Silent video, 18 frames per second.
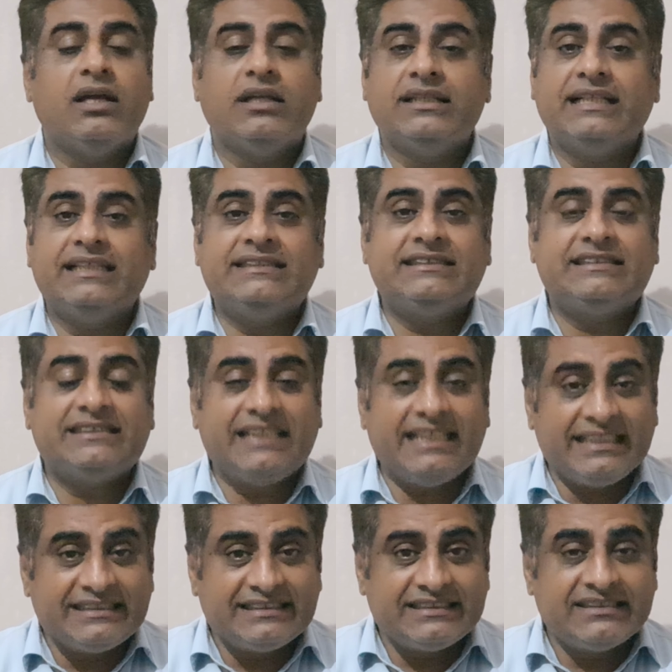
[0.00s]
This
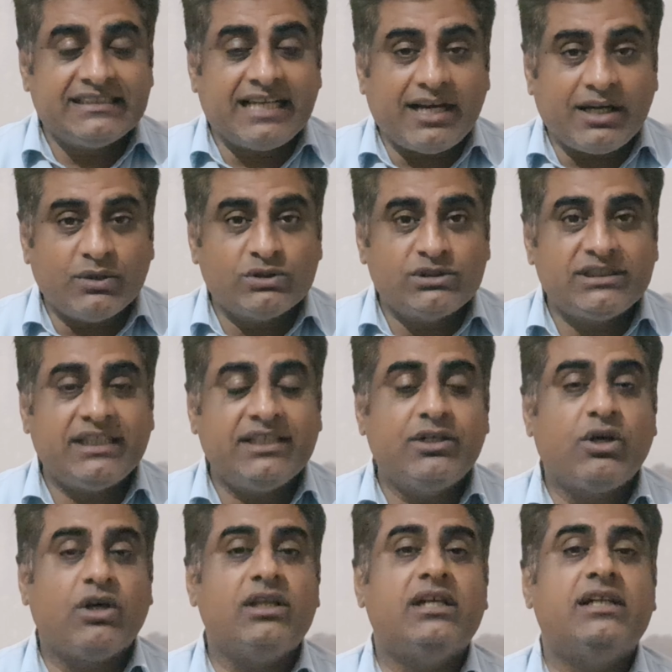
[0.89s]

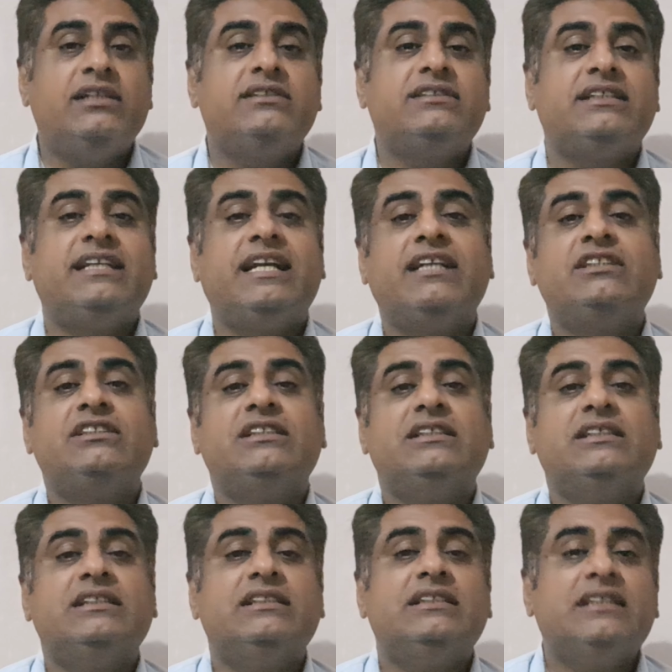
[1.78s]
$6,000
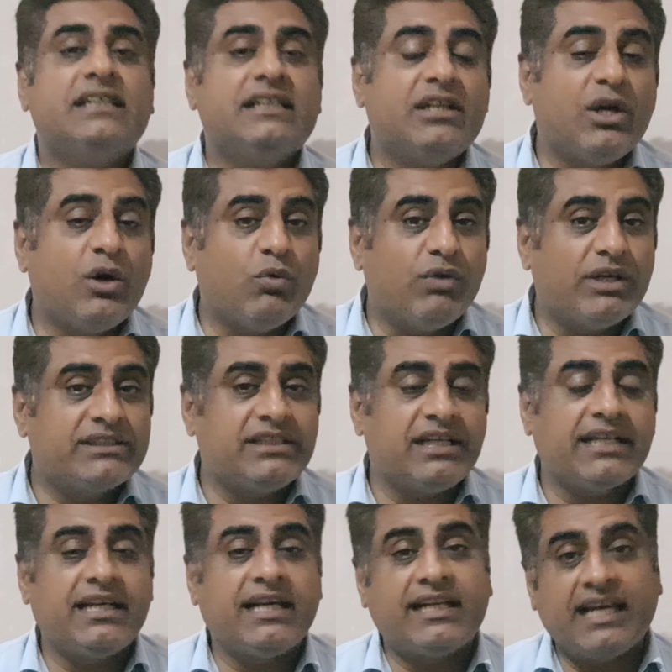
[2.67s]
deduction
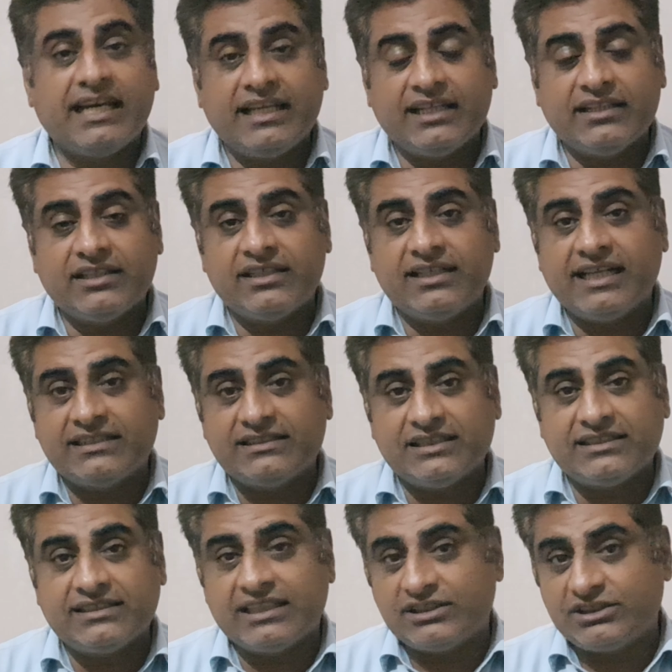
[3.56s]
works like any other
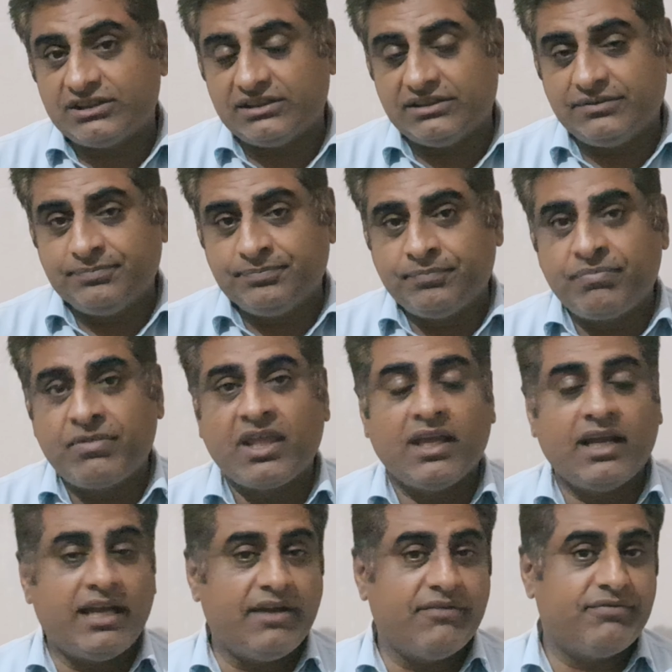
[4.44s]
tax deduction.
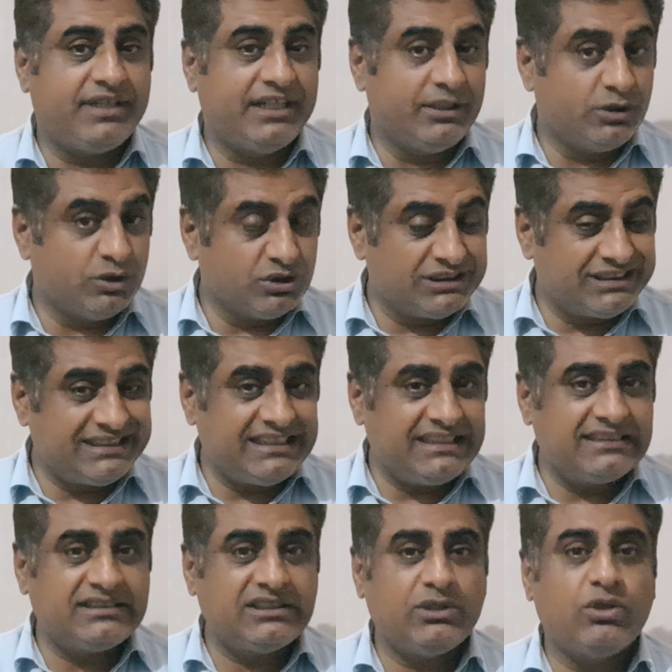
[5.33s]
It
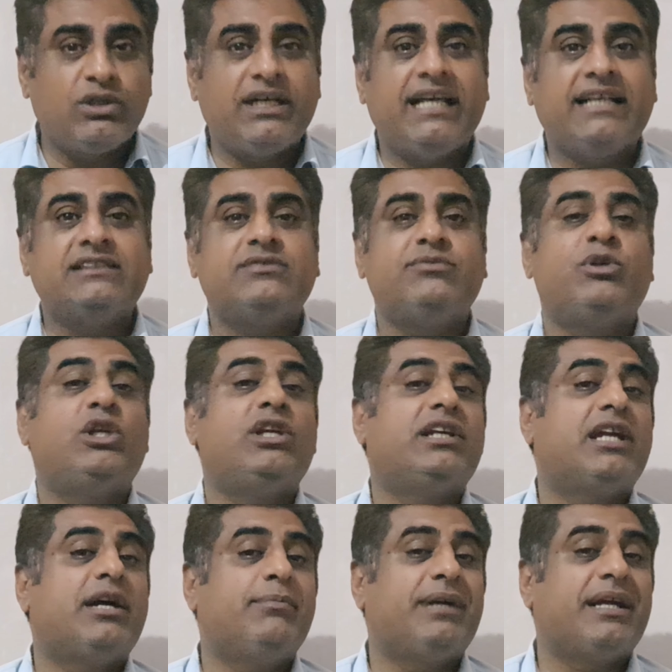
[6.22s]
reduces your taxable
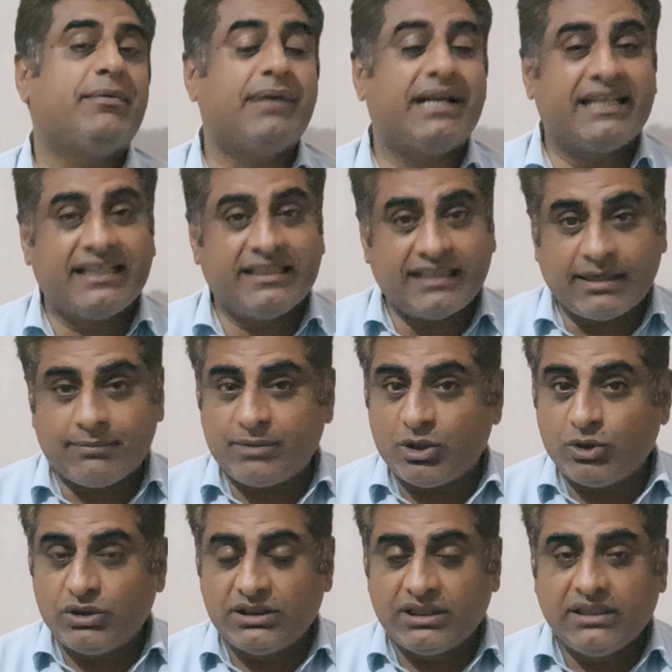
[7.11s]
income by that
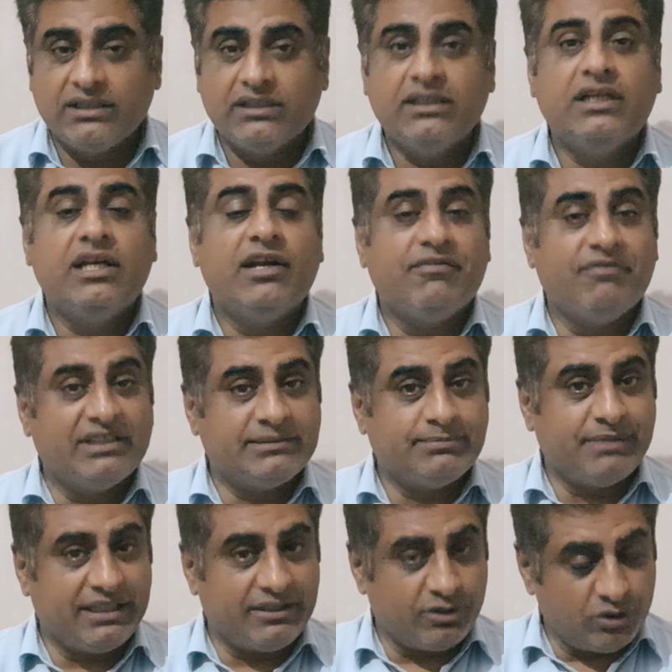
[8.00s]
amount, which
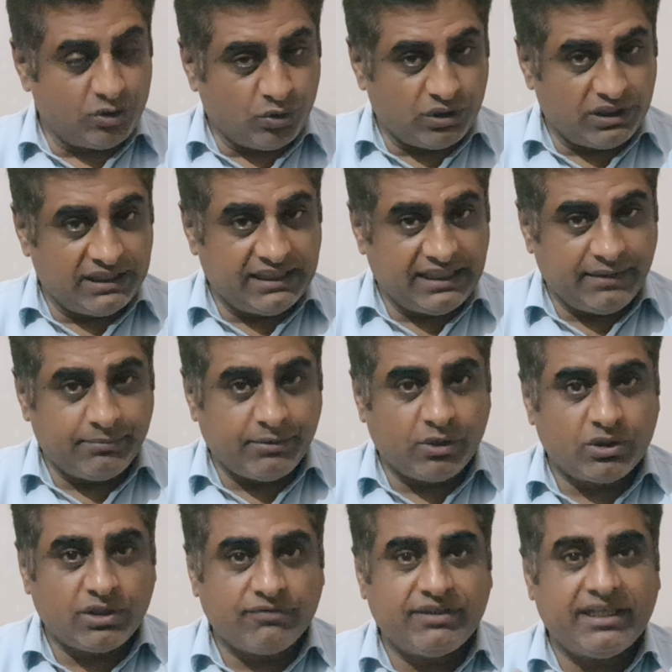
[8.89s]
may lower the
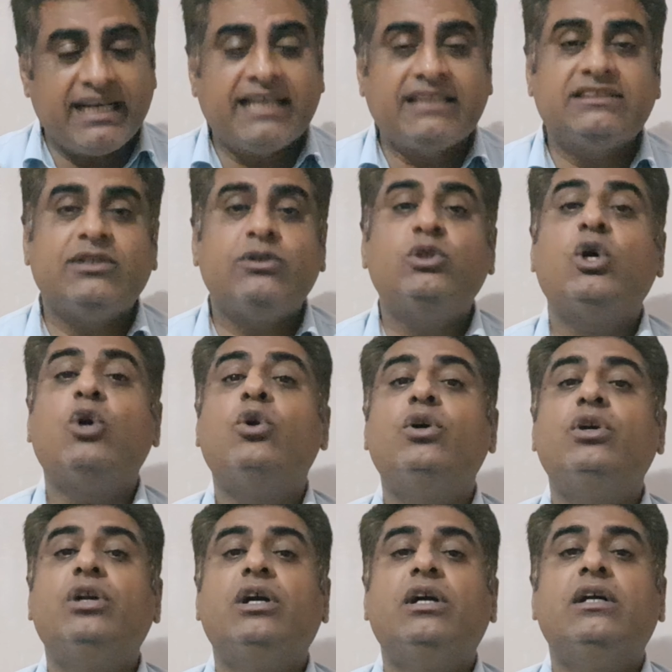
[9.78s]
amount of tax you
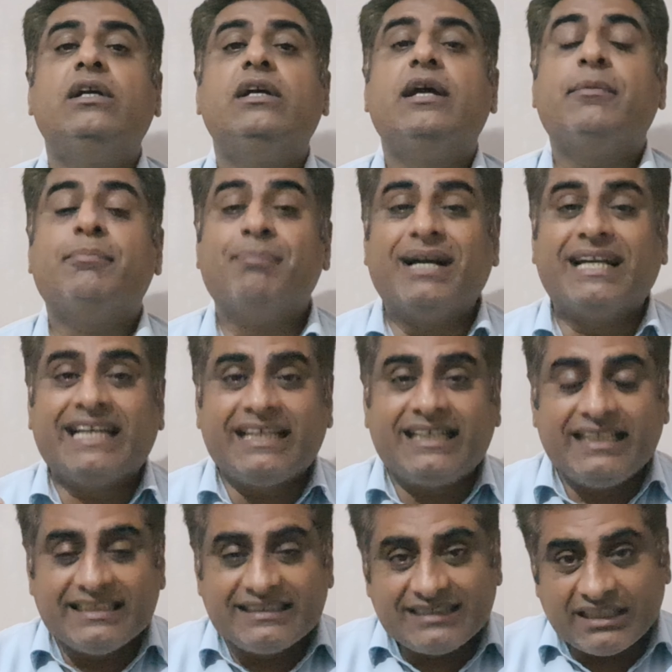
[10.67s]
owe, but it
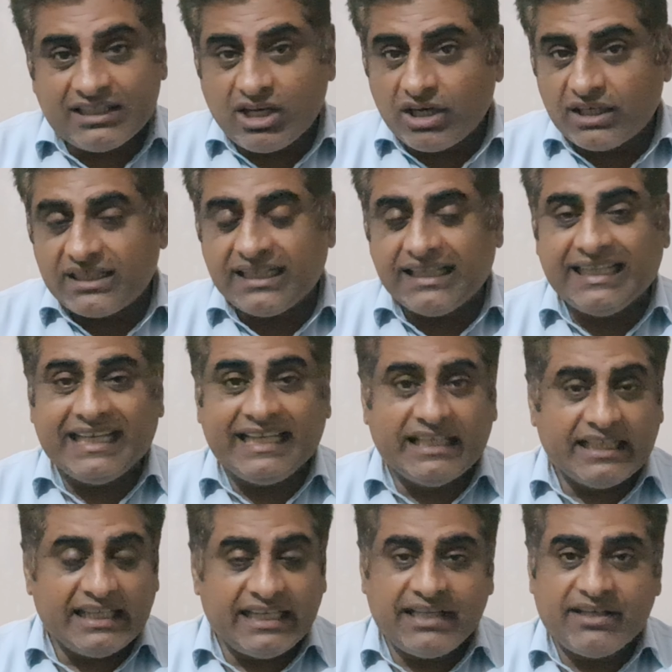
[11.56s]
does
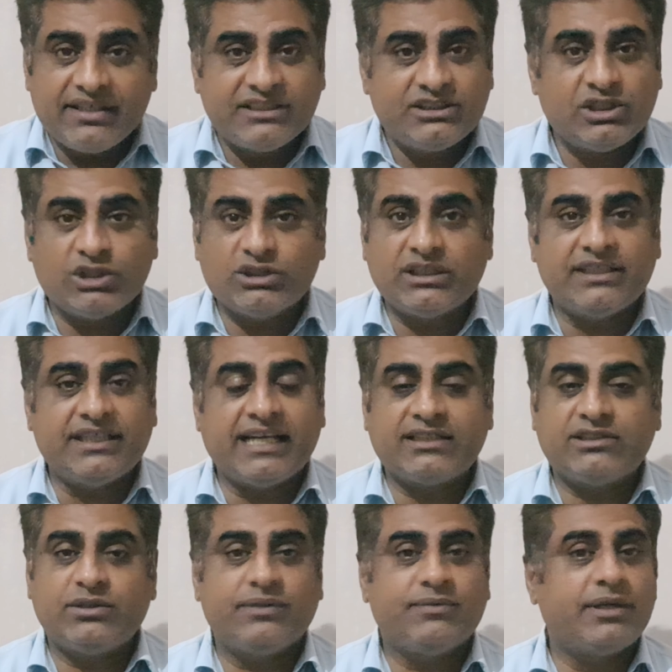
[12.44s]
not erase your
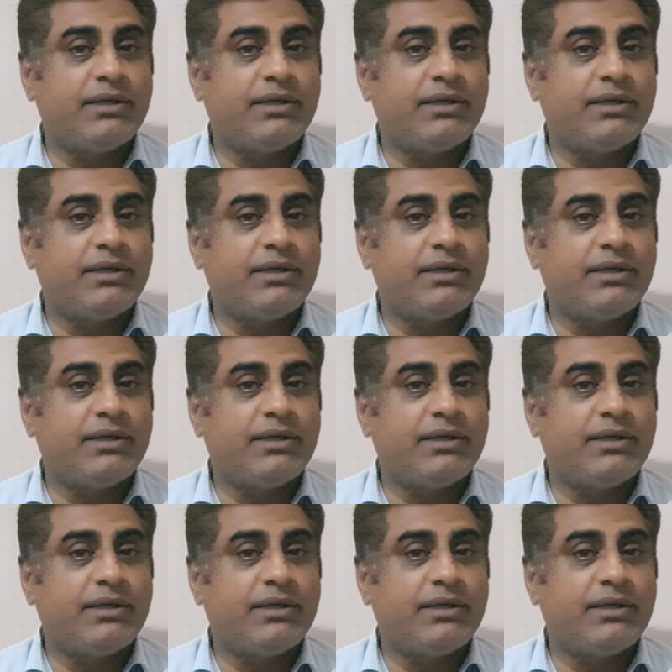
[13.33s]
tax